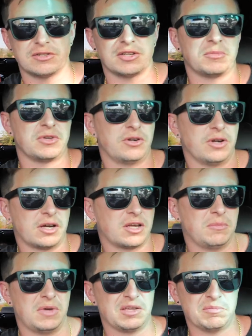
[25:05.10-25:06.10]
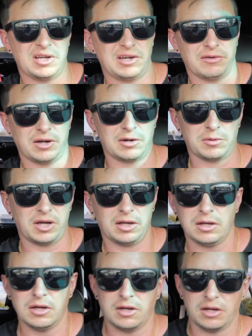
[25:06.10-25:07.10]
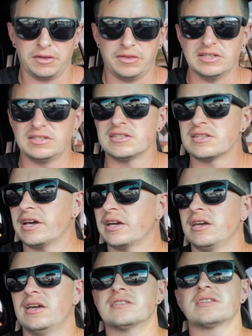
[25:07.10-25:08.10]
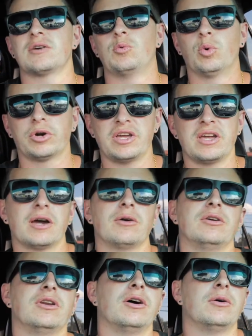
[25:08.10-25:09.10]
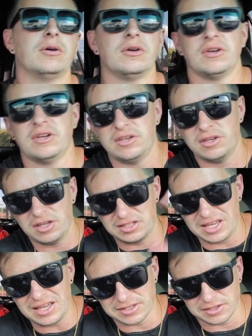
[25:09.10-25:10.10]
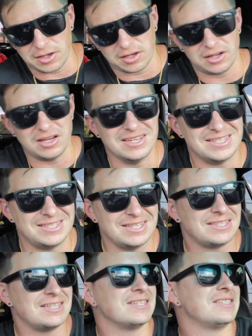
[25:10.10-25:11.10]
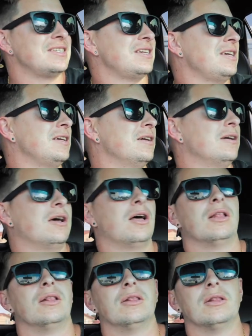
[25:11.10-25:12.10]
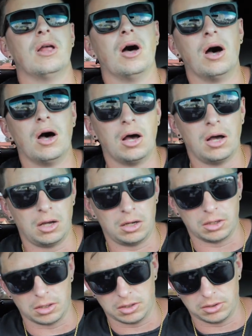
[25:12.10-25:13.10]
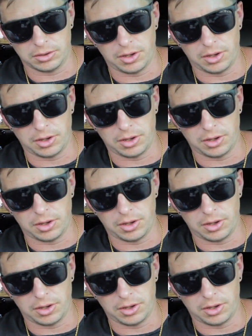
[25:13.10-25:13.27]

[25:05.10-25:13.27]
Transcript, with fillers: or something, you're not going to make money right away. This is like, it's like working out, you know? It takes consistency, long,